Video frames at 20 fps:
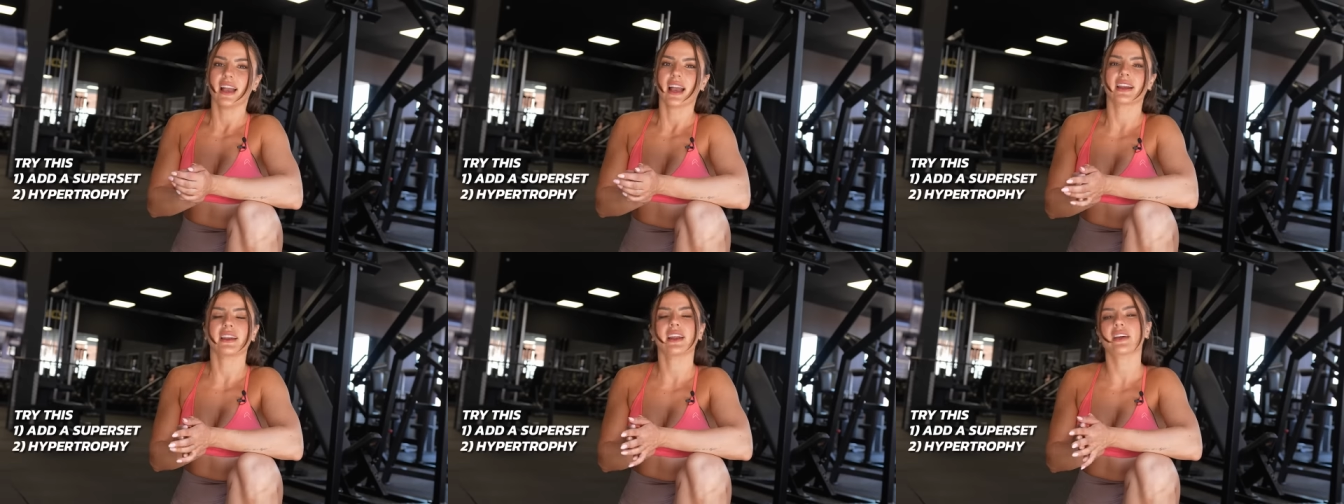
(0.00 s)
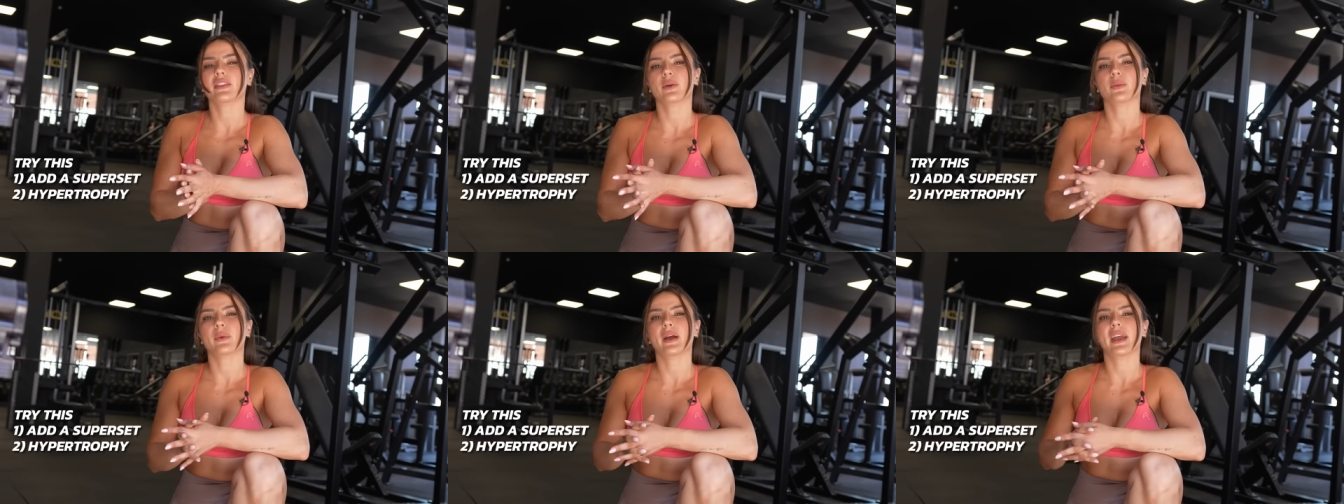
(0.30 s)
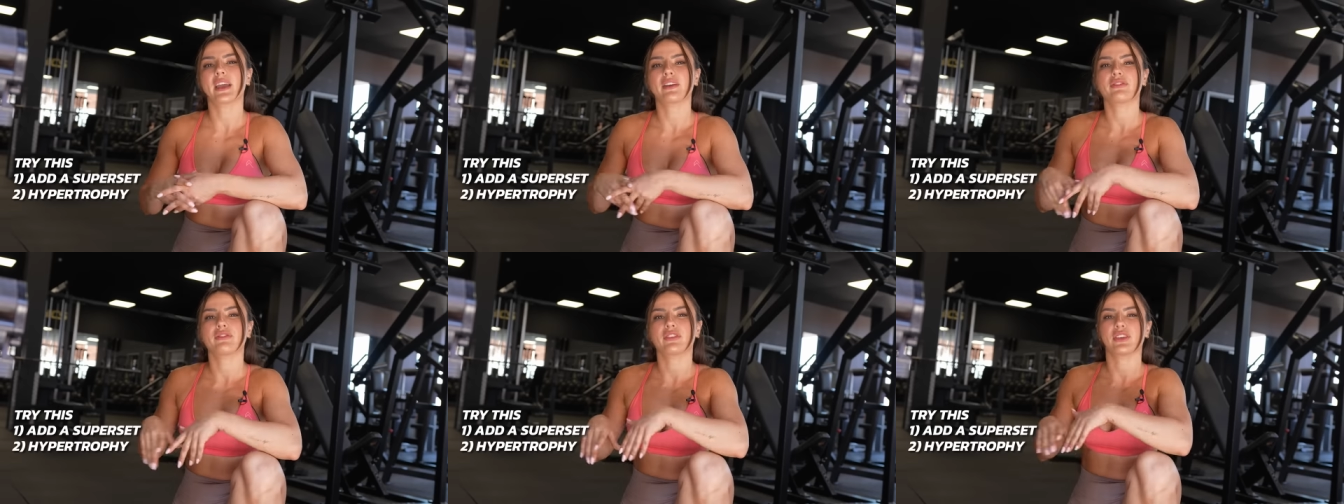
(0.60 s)
Another
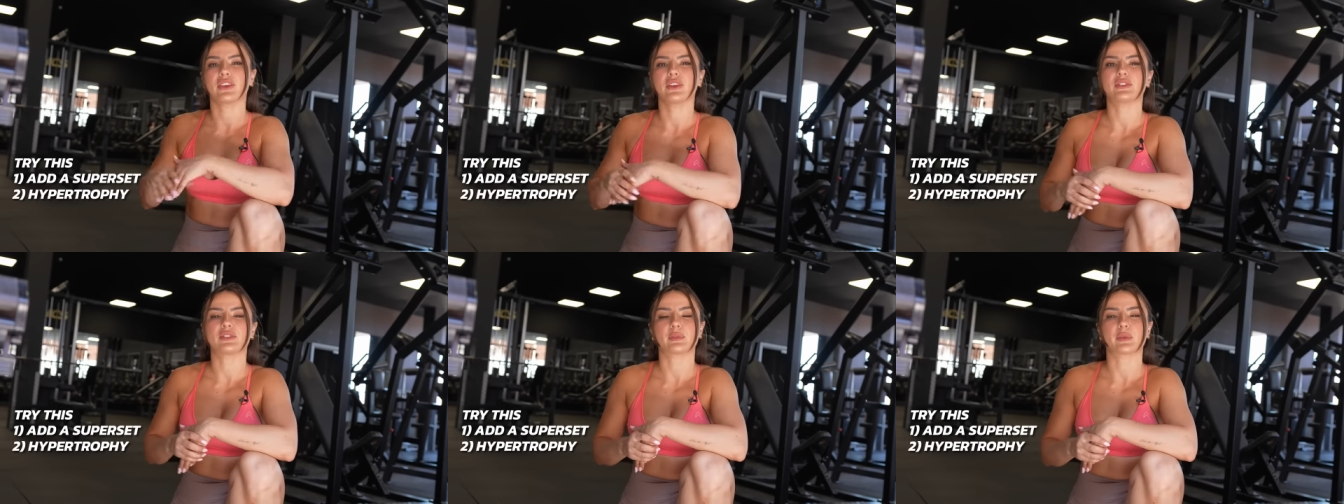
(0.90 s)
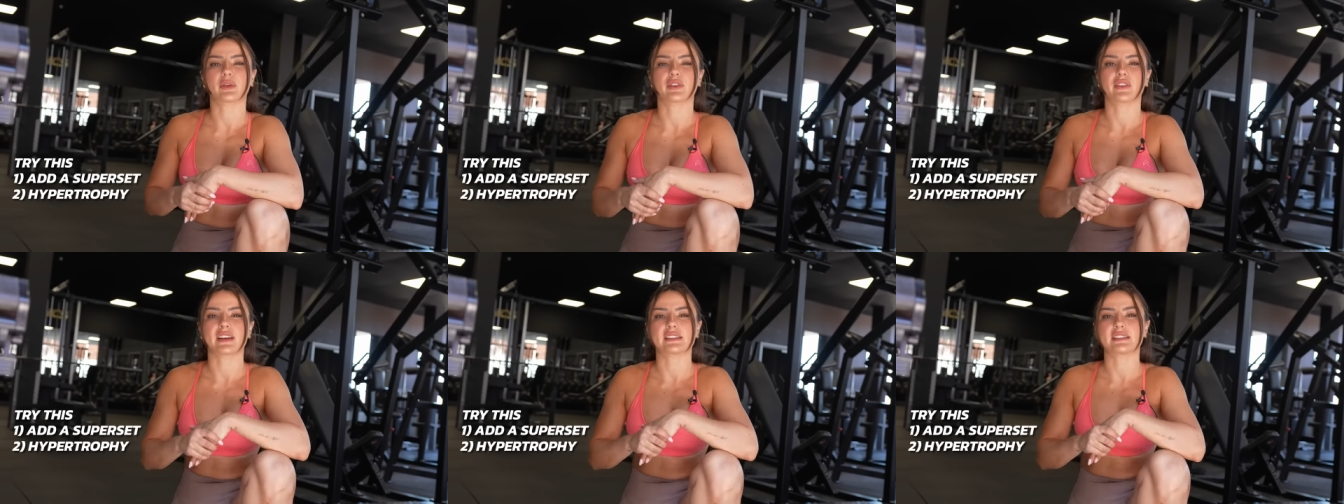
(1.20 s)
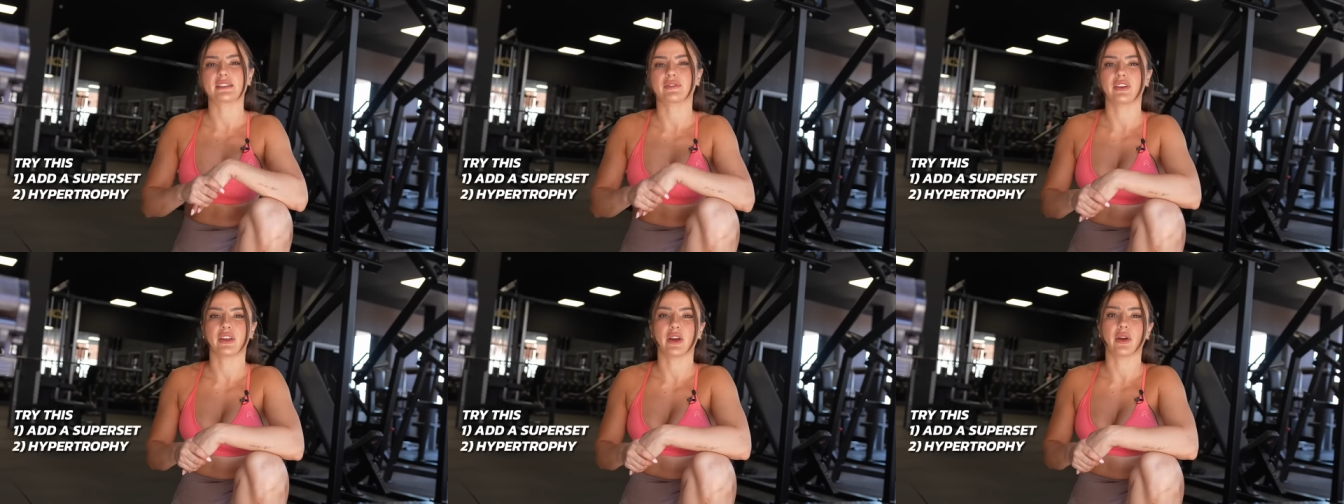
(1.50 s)
way for you to
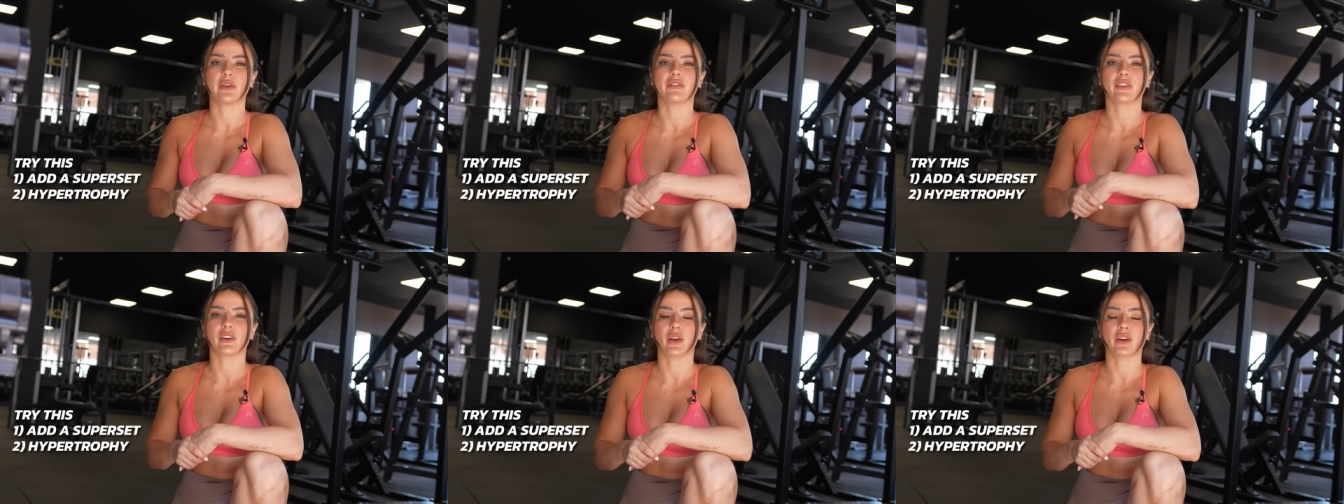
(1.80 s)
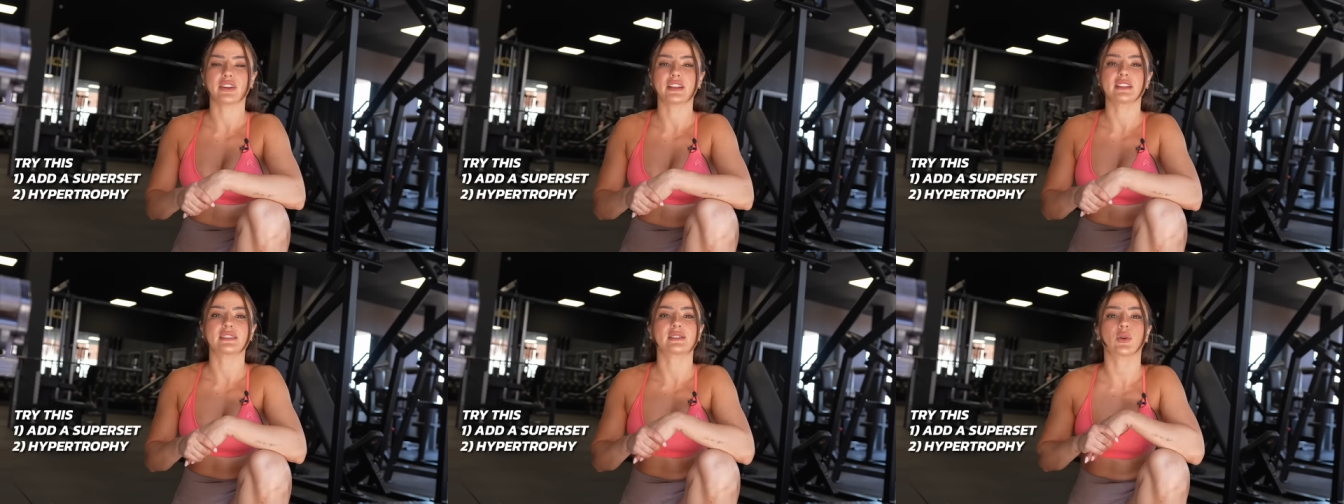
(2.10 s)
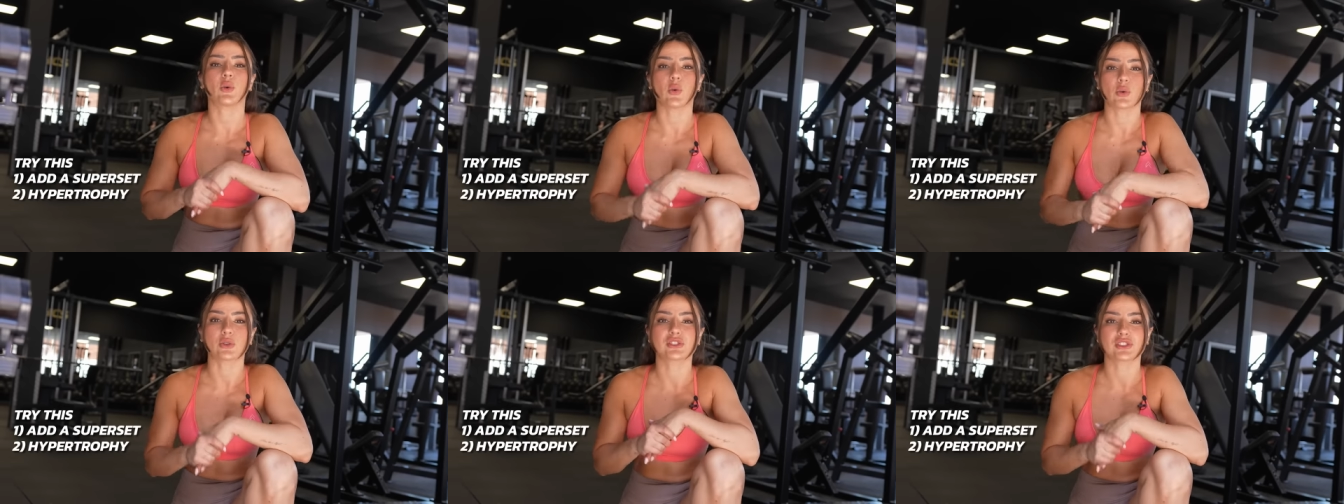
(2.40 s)
progressively overload is
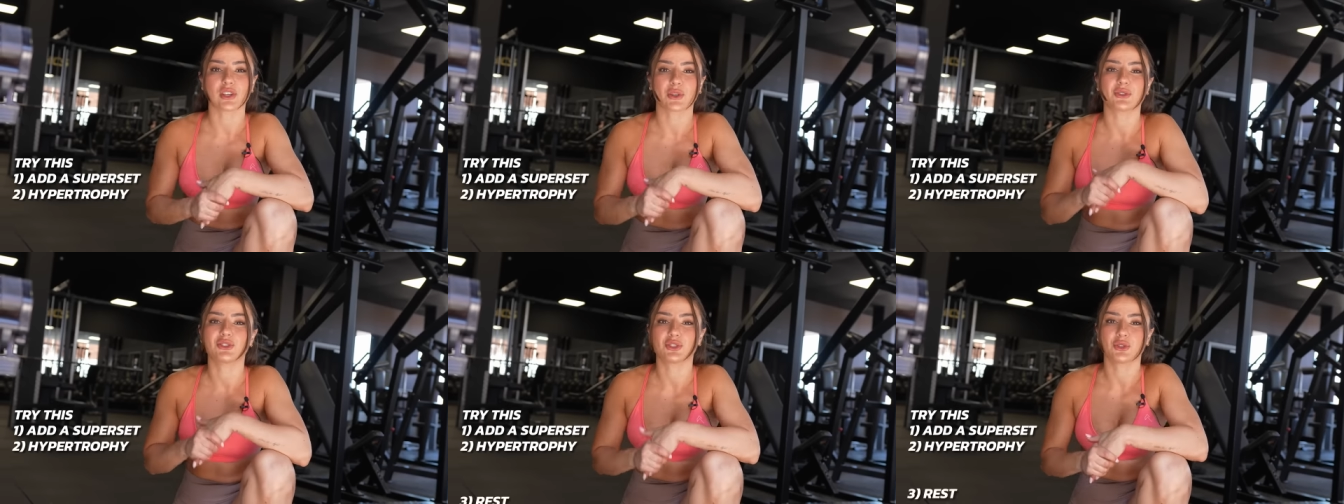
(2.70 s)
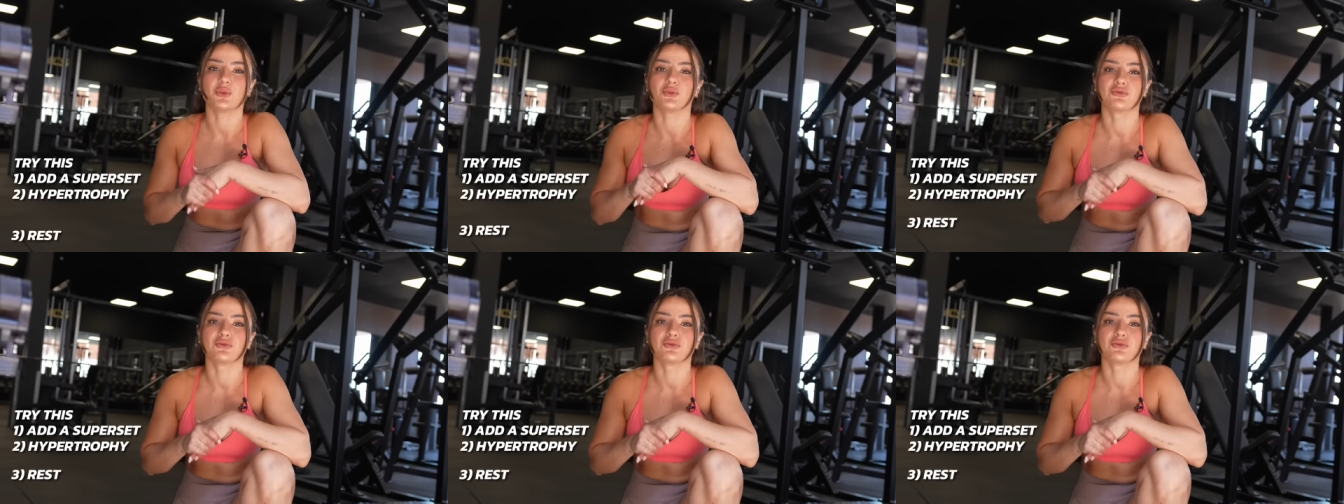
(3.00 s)
also to